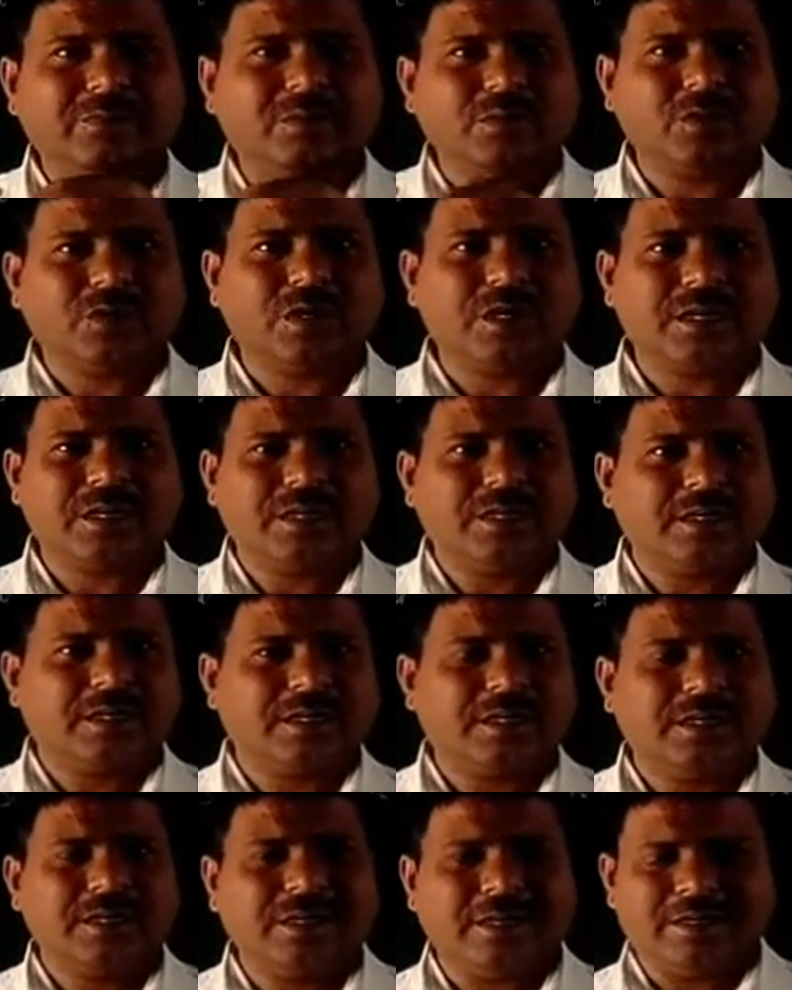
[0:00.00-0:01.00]
Okay,
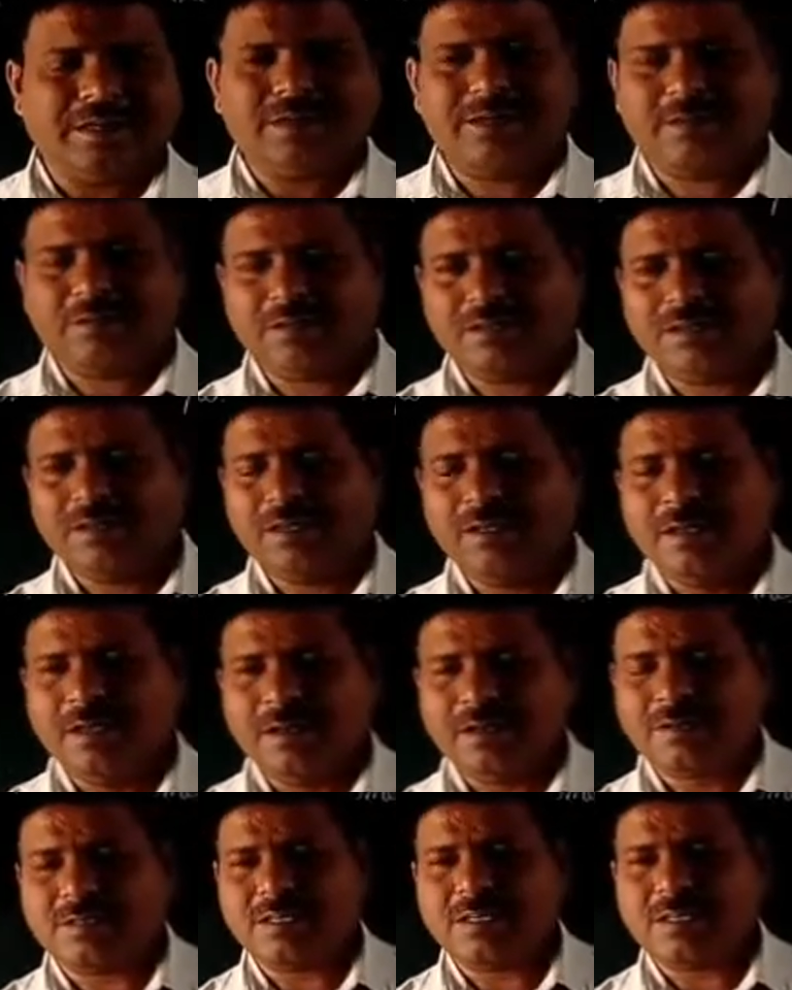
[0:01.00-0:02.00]
and
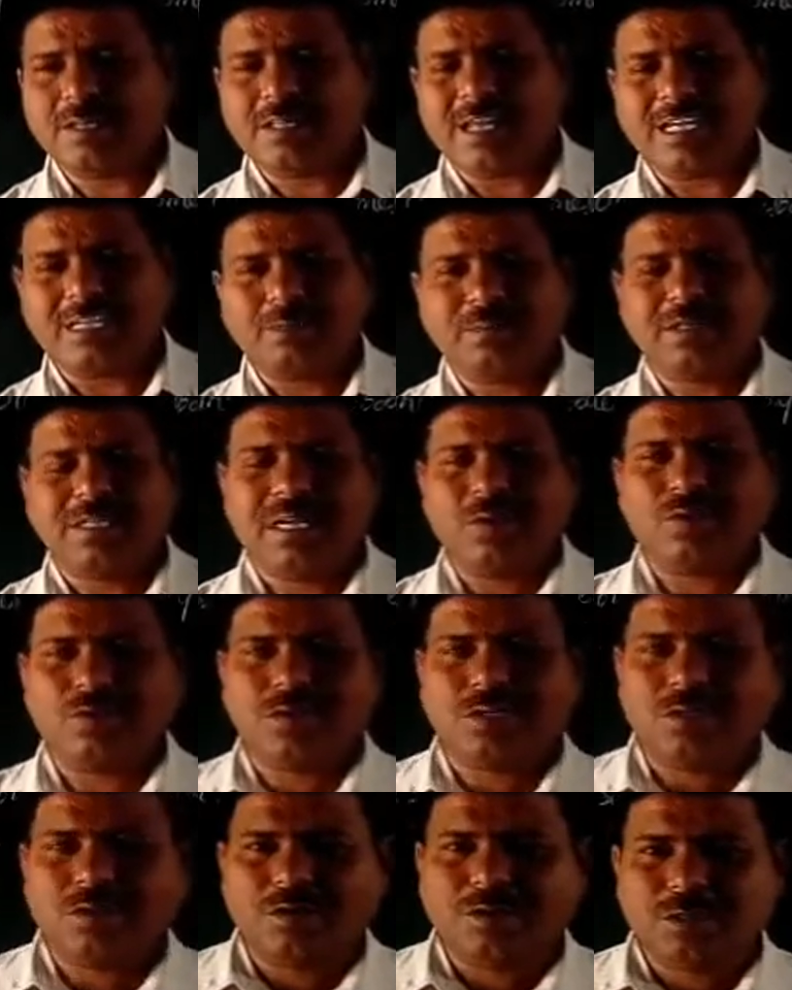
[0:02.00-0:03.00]
recently last month I was
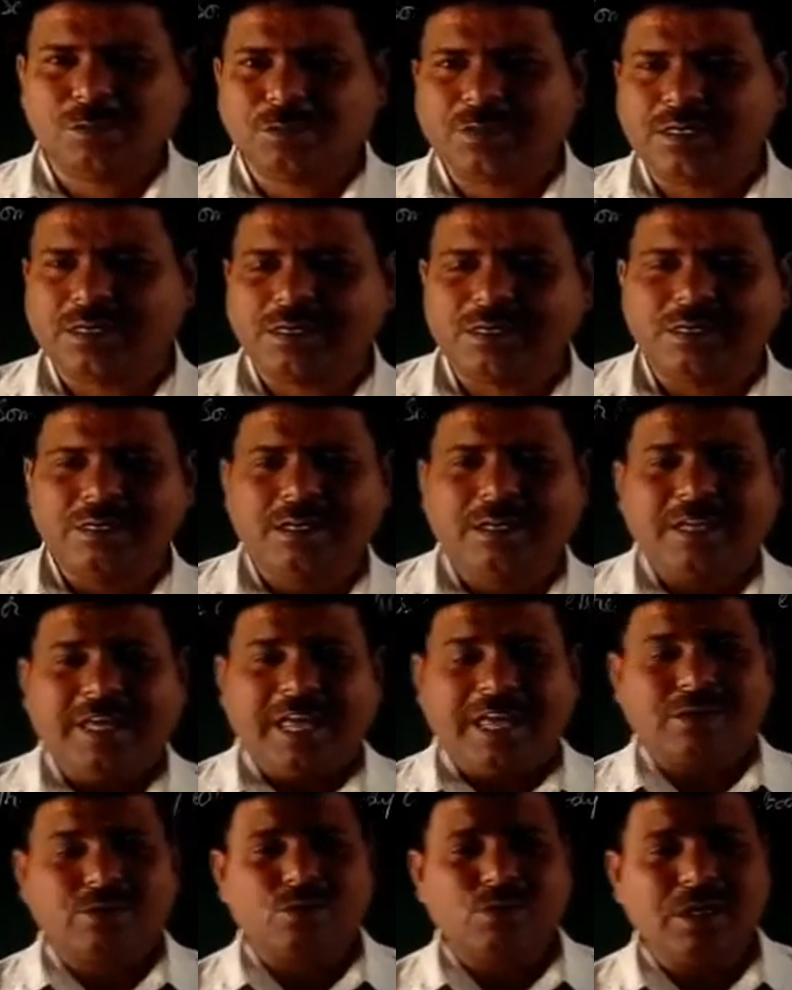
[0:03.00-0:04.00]
in the hospital
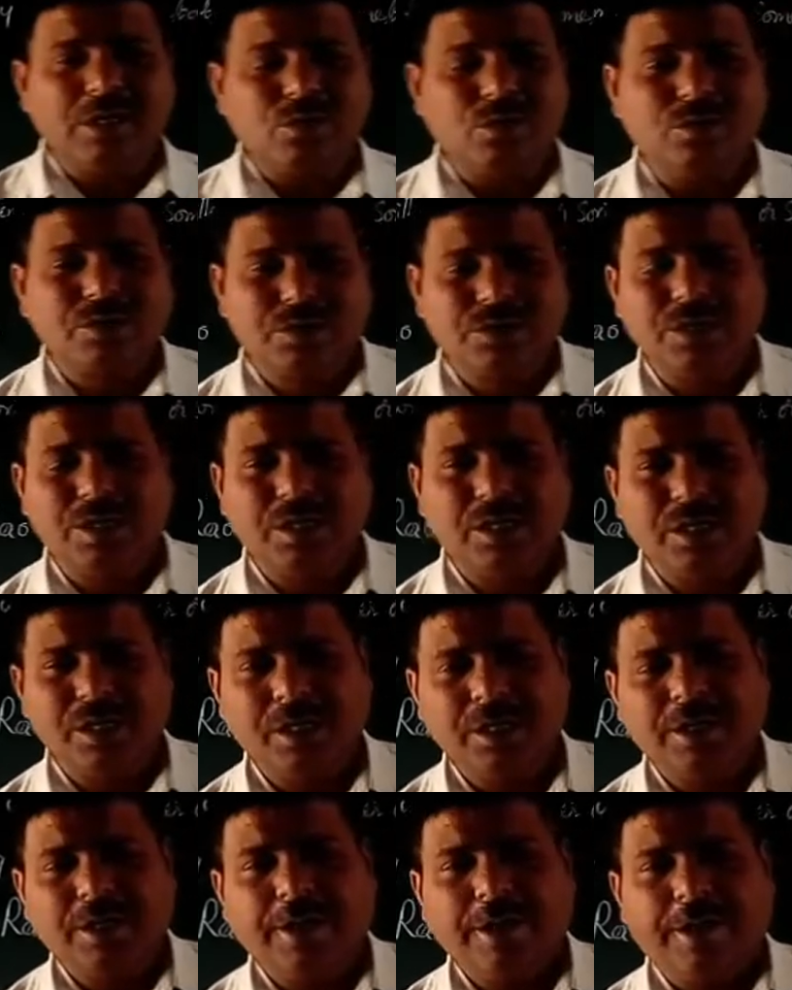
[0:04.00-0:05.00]
actually to
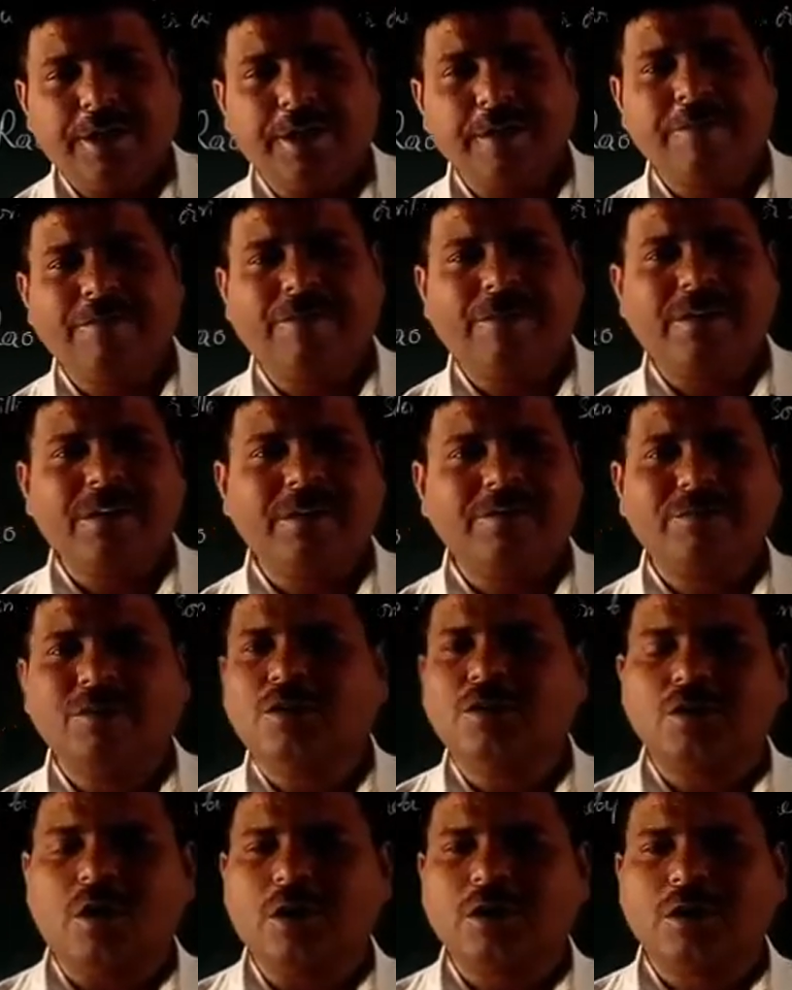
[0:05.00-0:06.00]
see in front of the
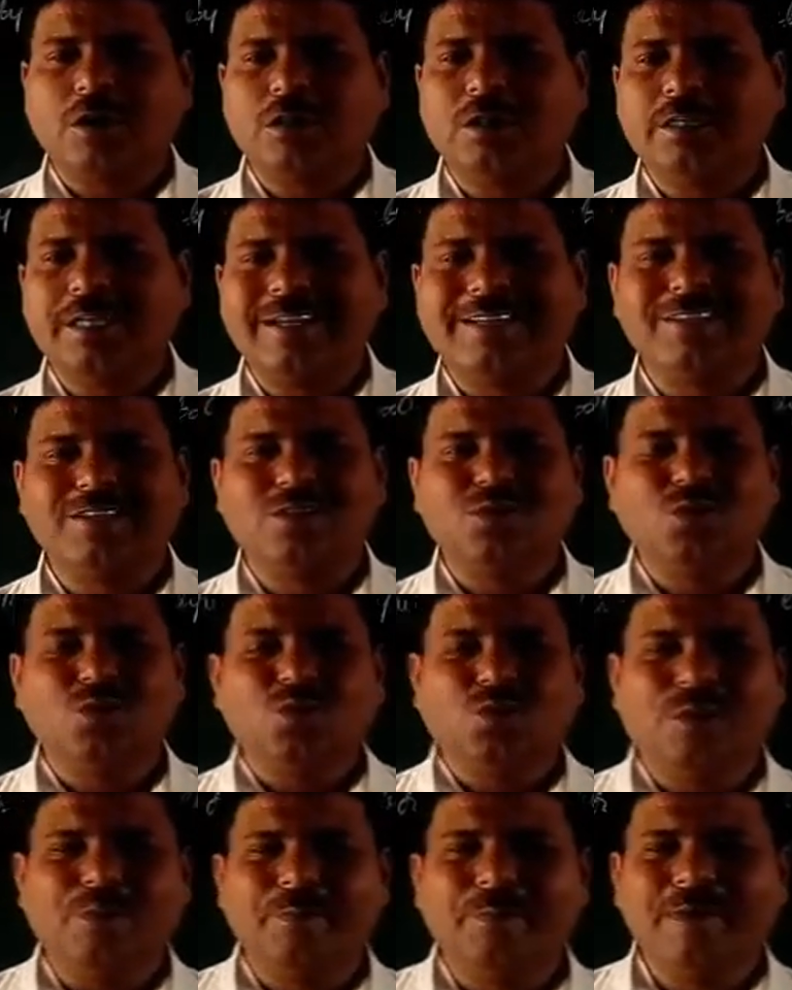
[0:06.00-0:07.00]
doctor there is
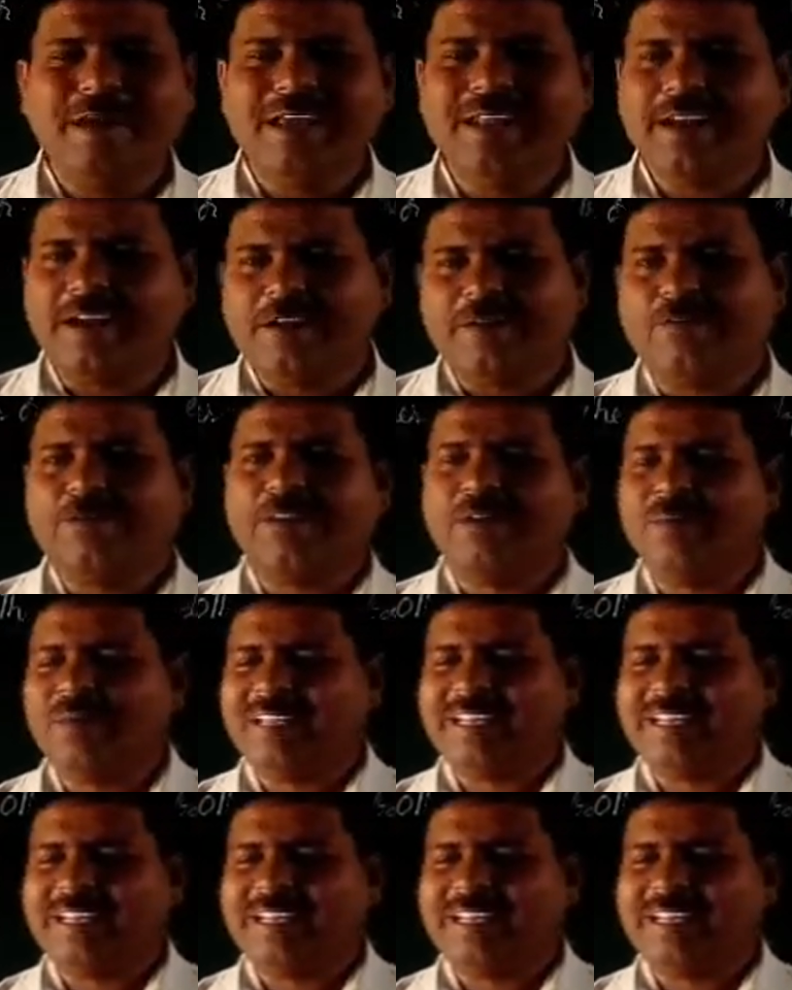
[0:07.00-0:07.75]
no male and a female.